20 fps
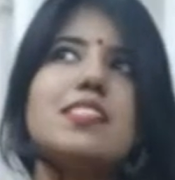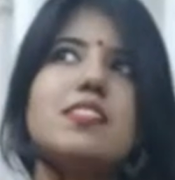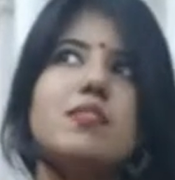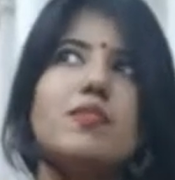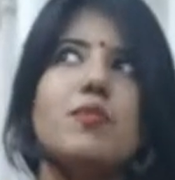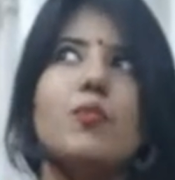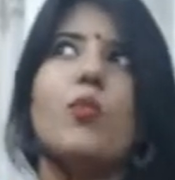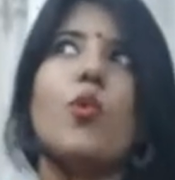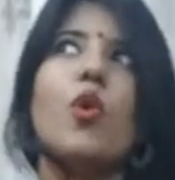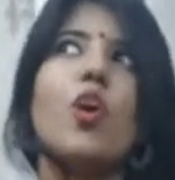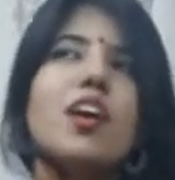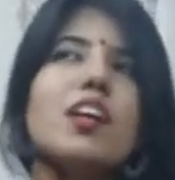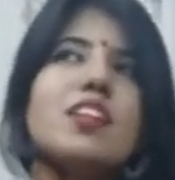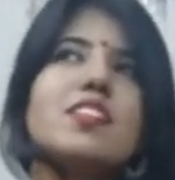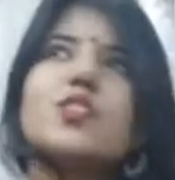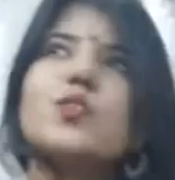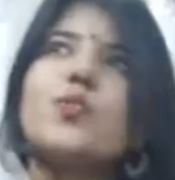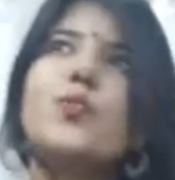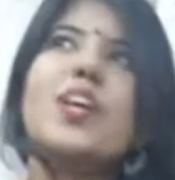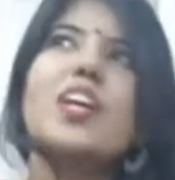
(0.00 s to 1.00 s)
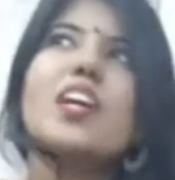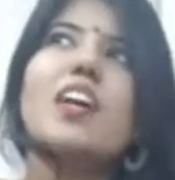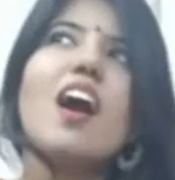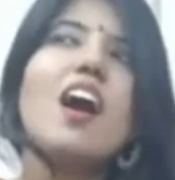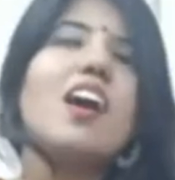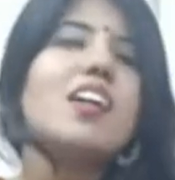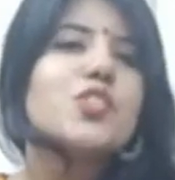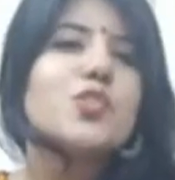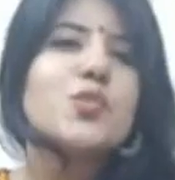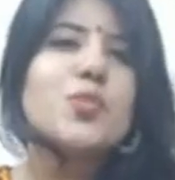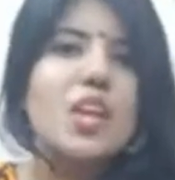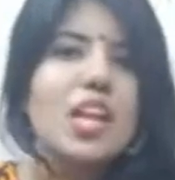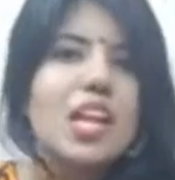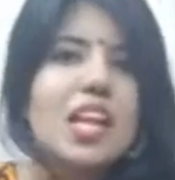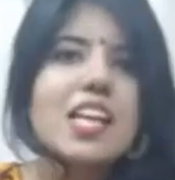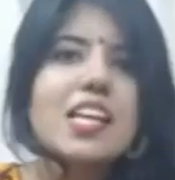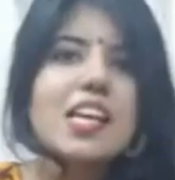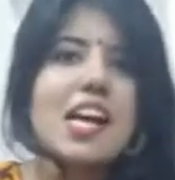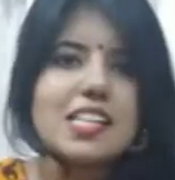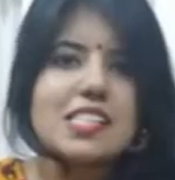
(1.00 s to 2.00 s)
words we can't
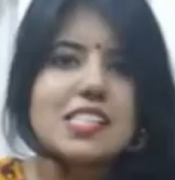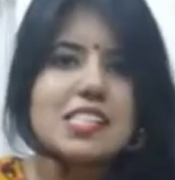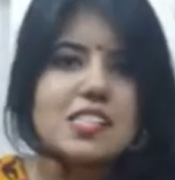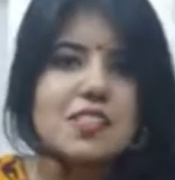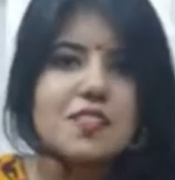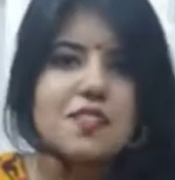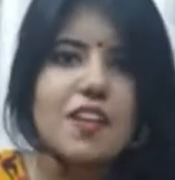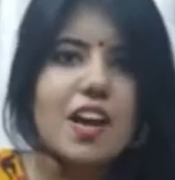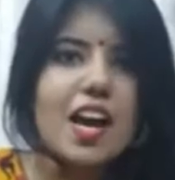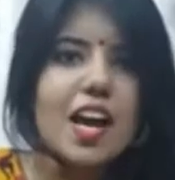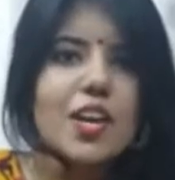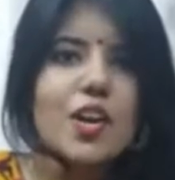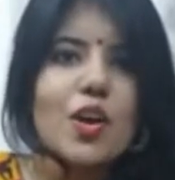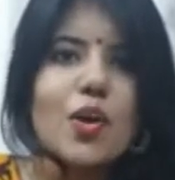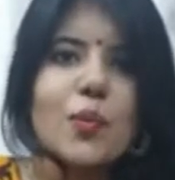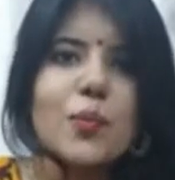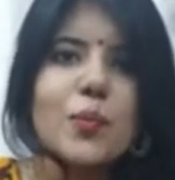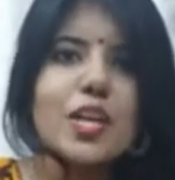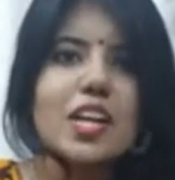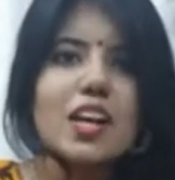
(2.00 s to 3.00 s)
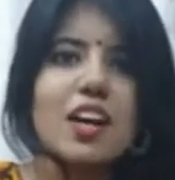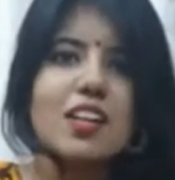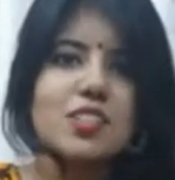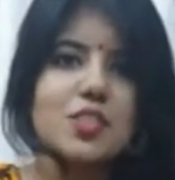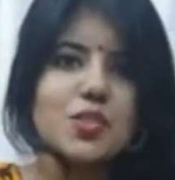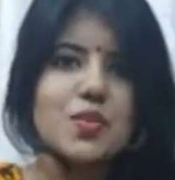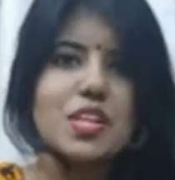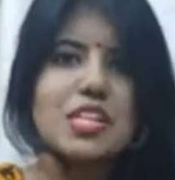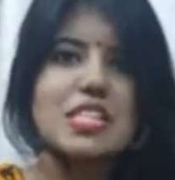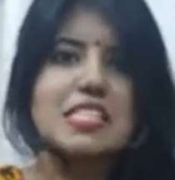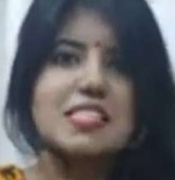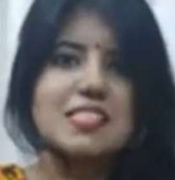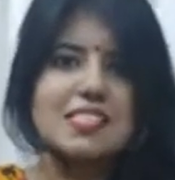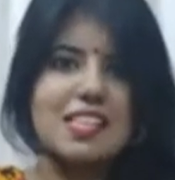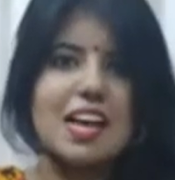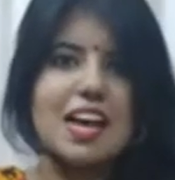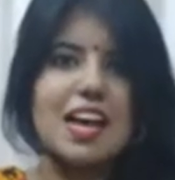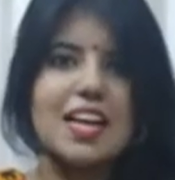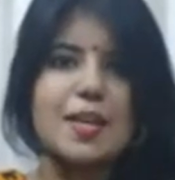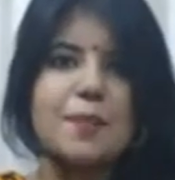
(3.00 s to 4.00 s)
really identify or we can't really
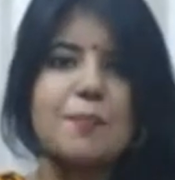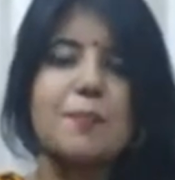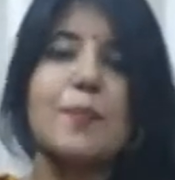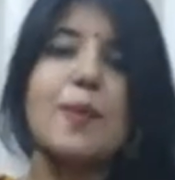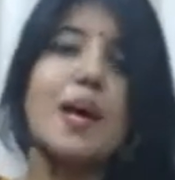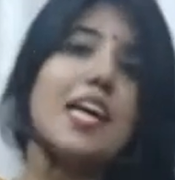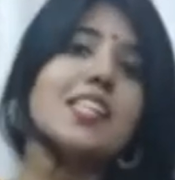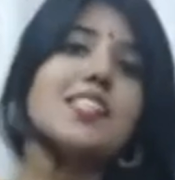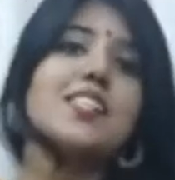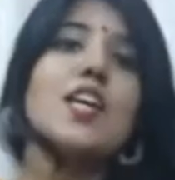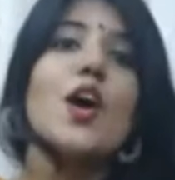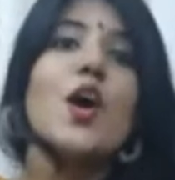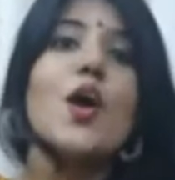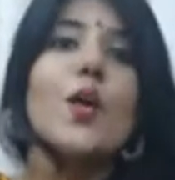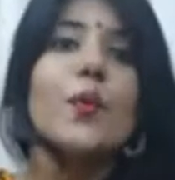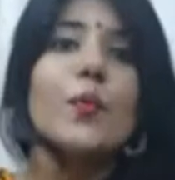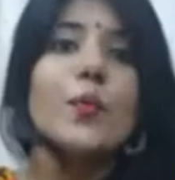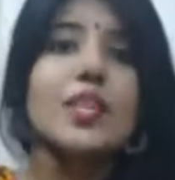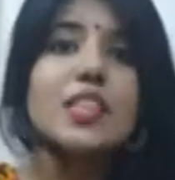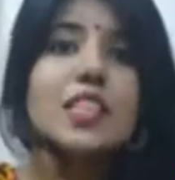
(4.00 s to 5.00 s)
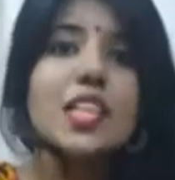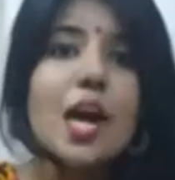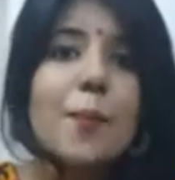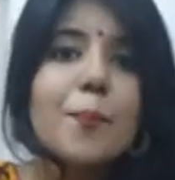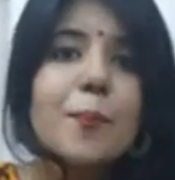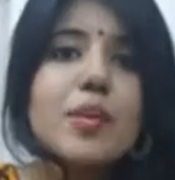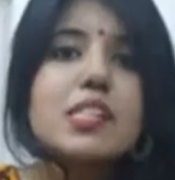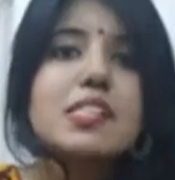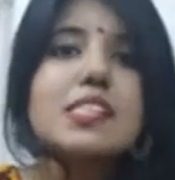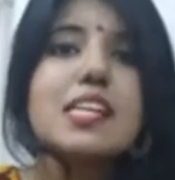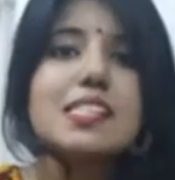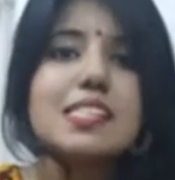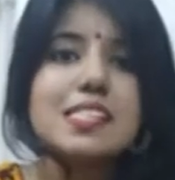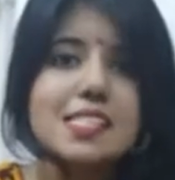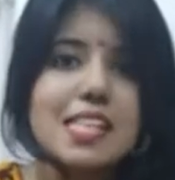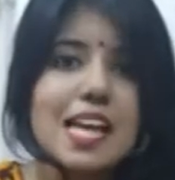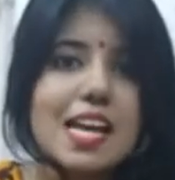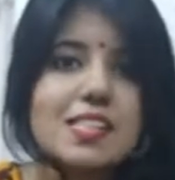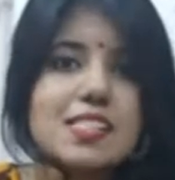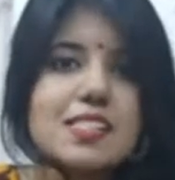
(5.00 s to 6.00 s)
decide, but with numbers and
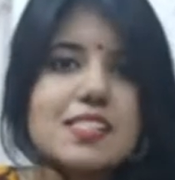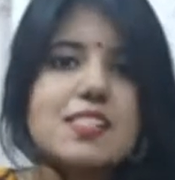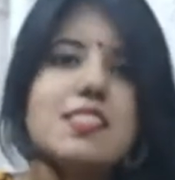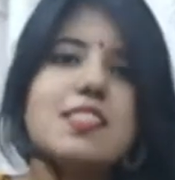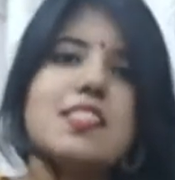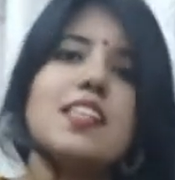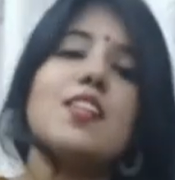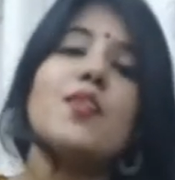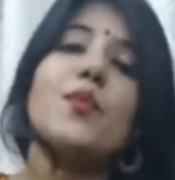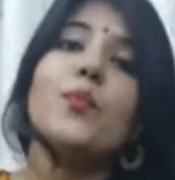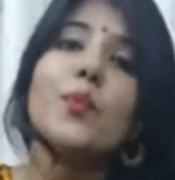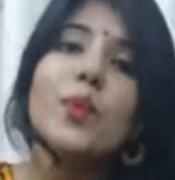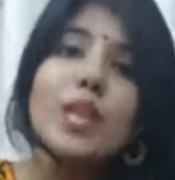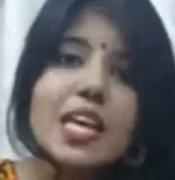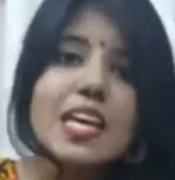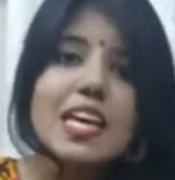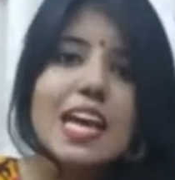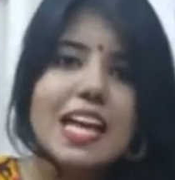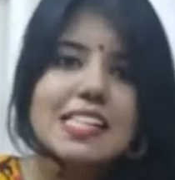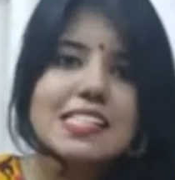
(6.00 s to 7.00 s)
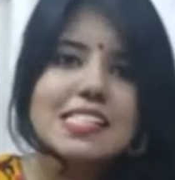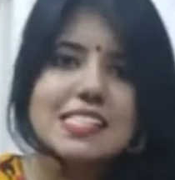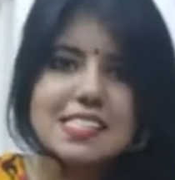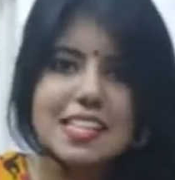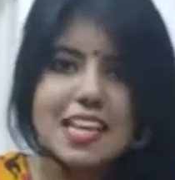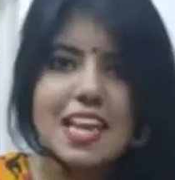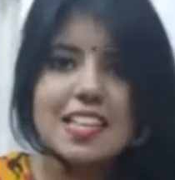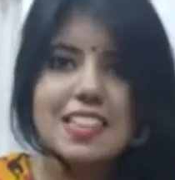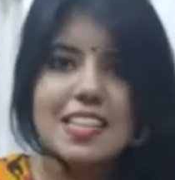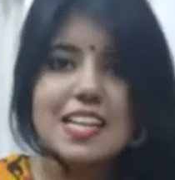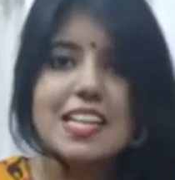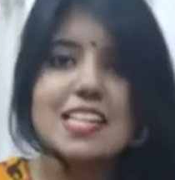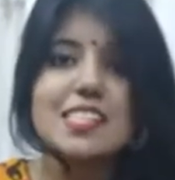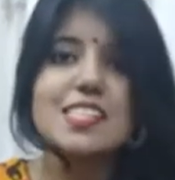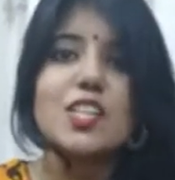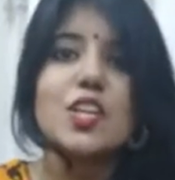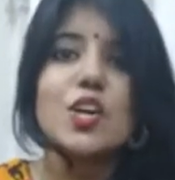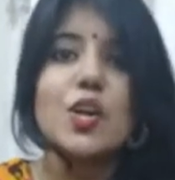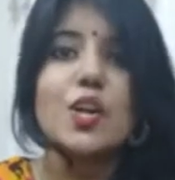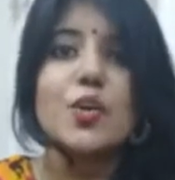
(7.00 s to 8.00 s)
statistics we can say that is
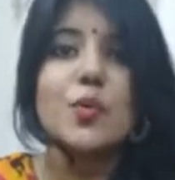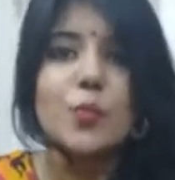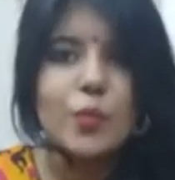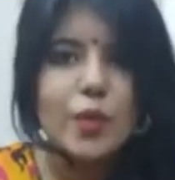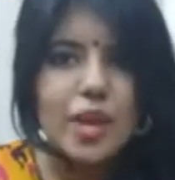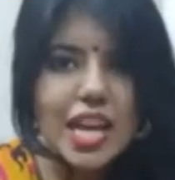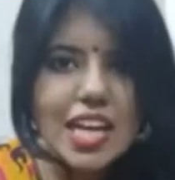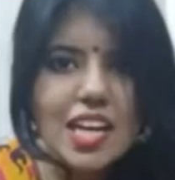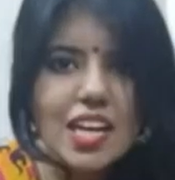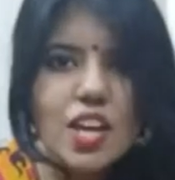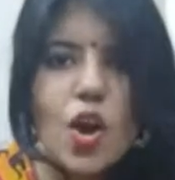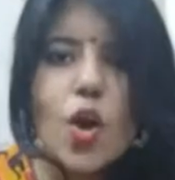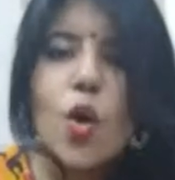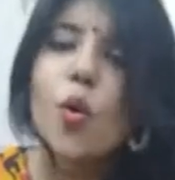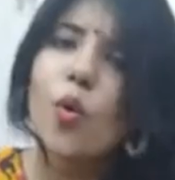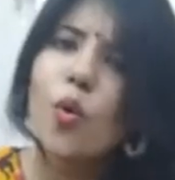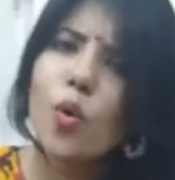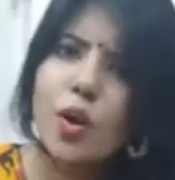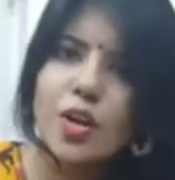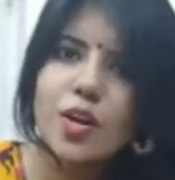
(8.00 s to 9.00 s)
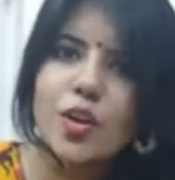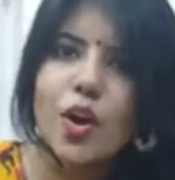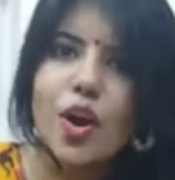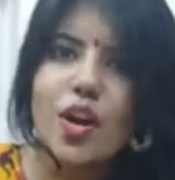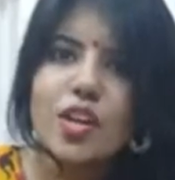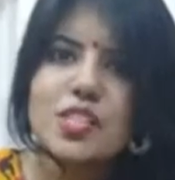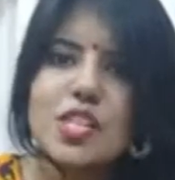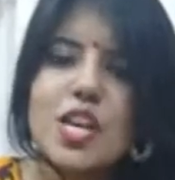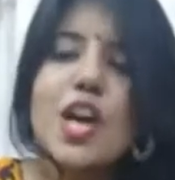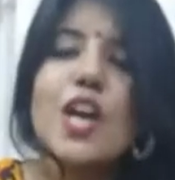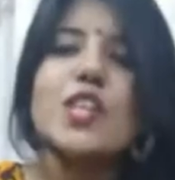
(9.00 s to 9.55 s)
it gonna rain or not.